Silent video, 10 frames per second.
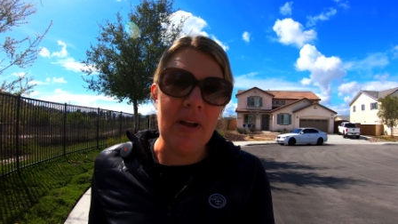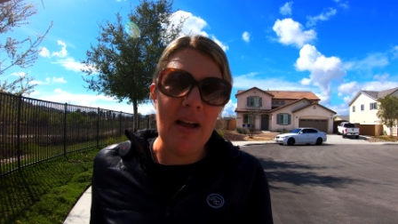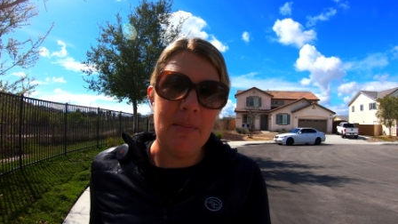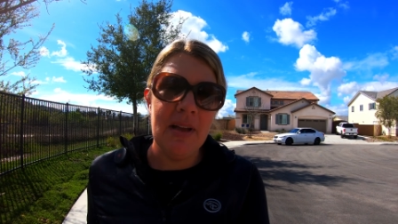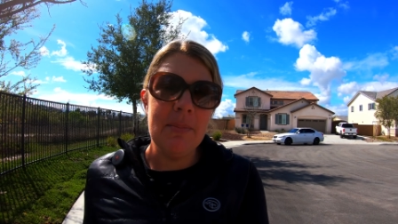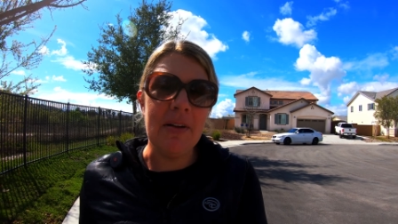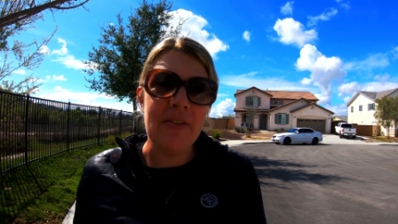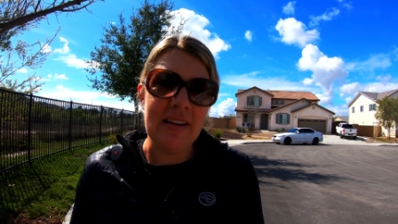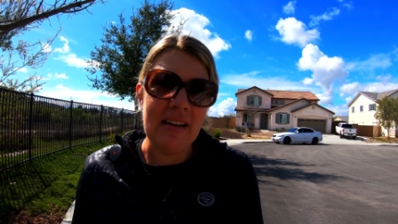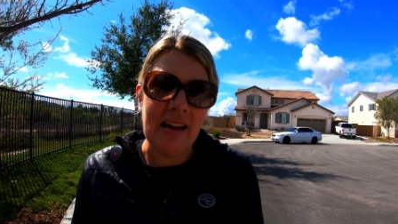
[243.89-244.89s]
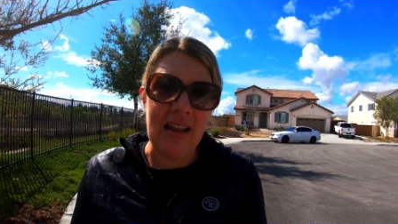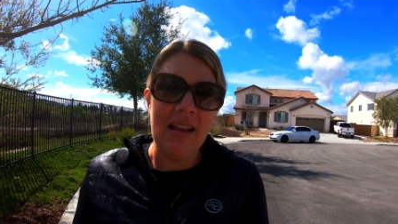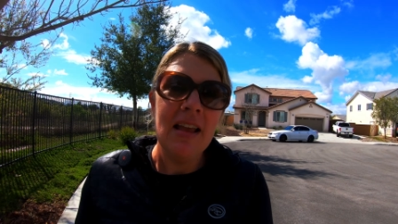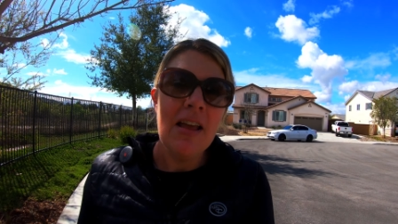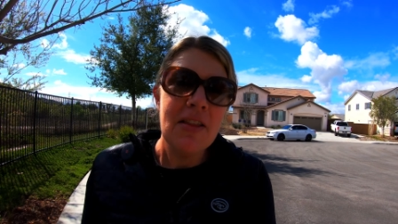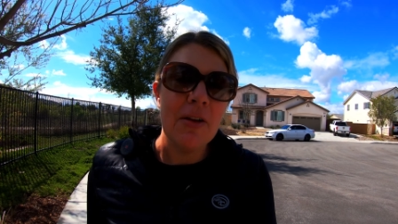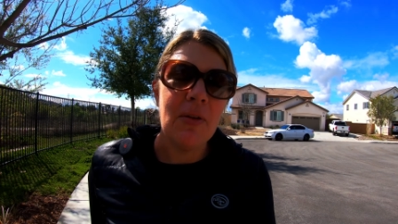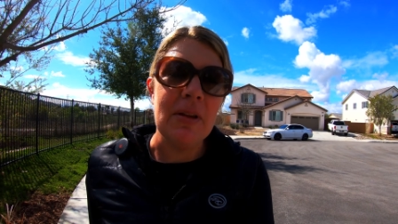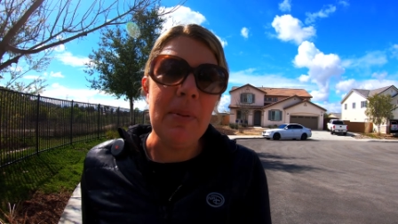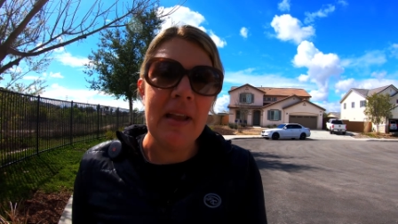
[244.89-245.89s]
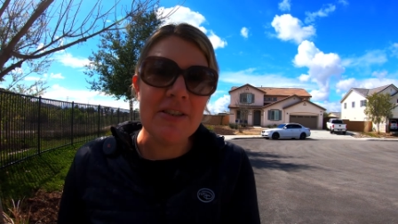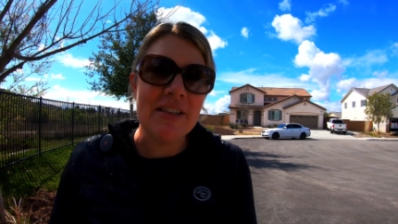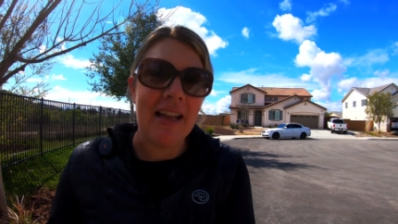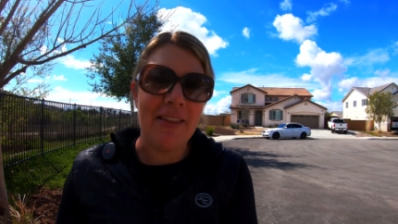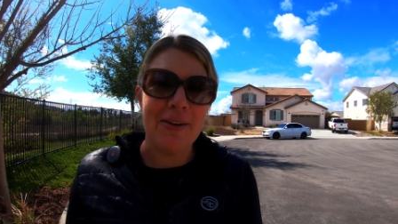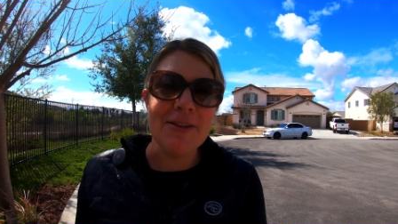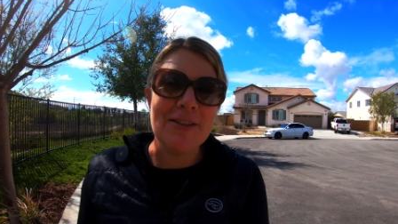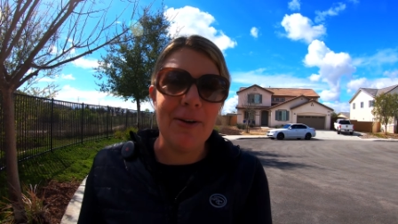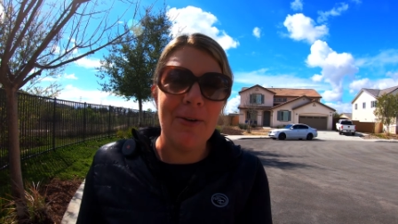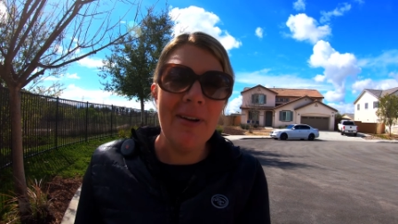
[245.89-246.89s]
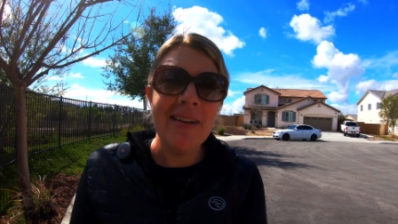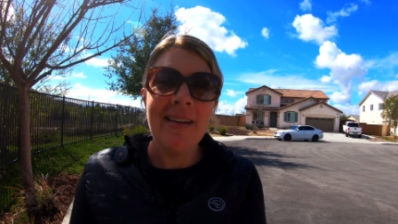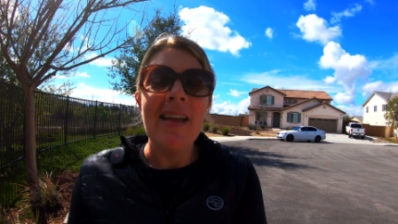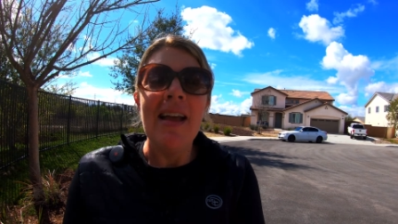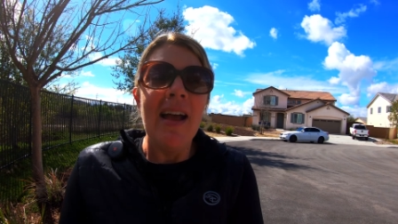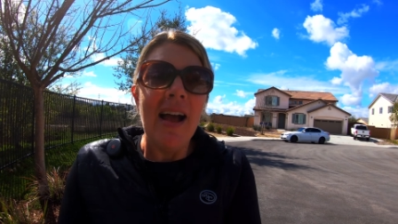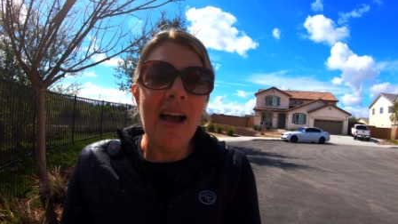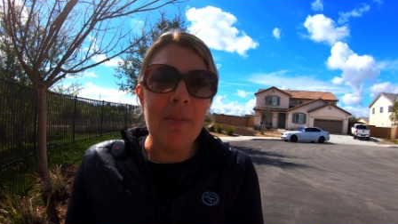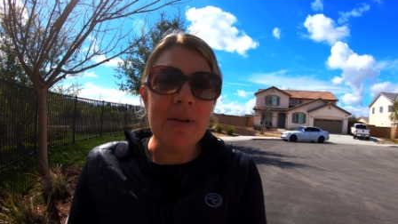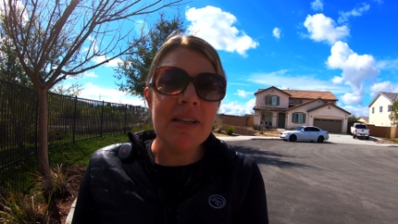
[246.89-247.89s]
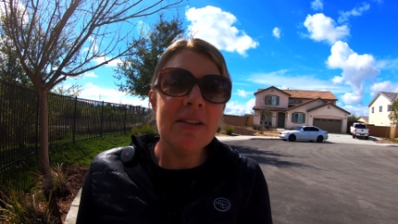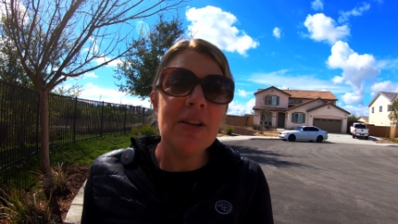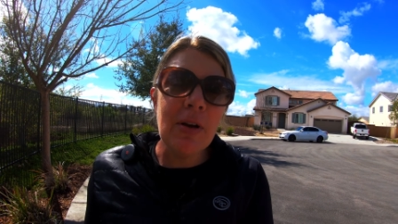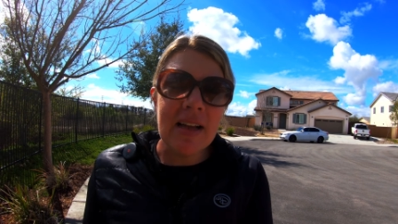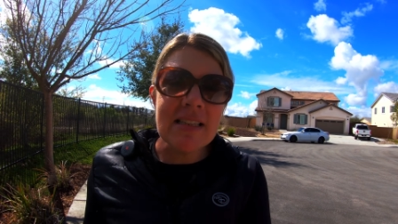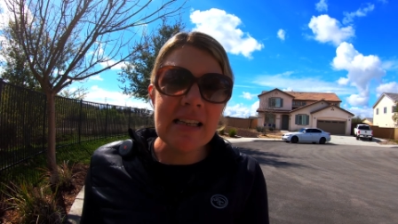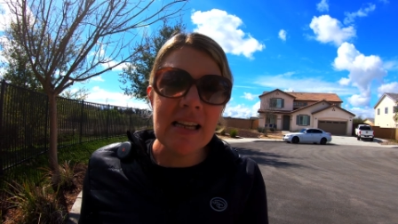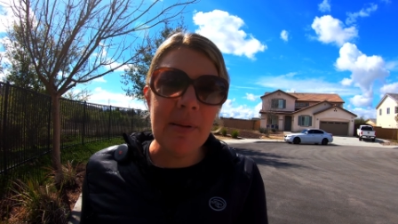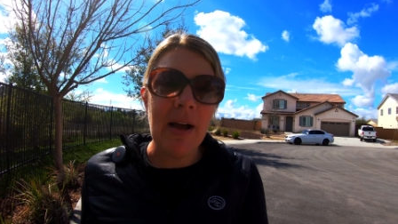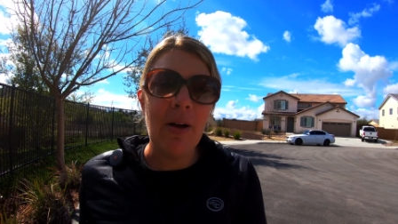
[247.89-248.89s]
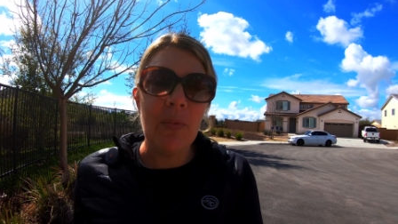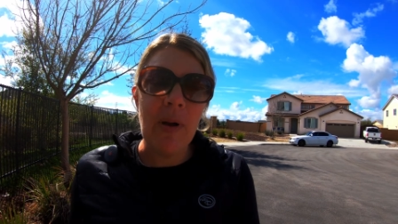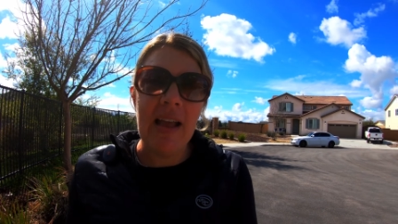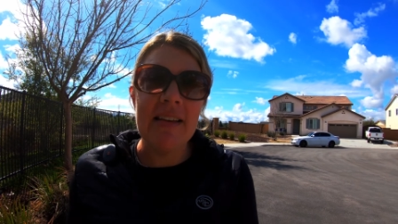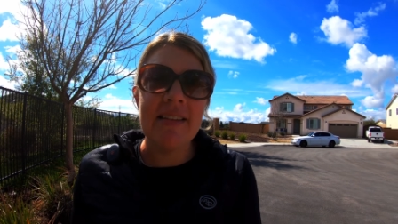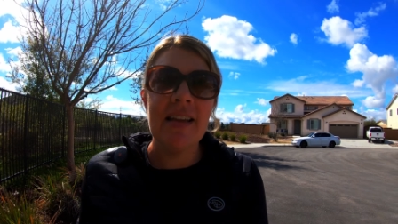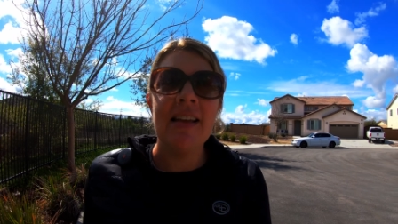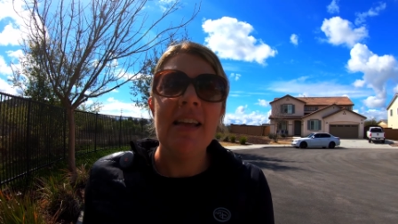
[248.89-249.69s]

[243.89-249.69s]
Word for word: Um, my friend and I that run the page together. So um, you guys think about what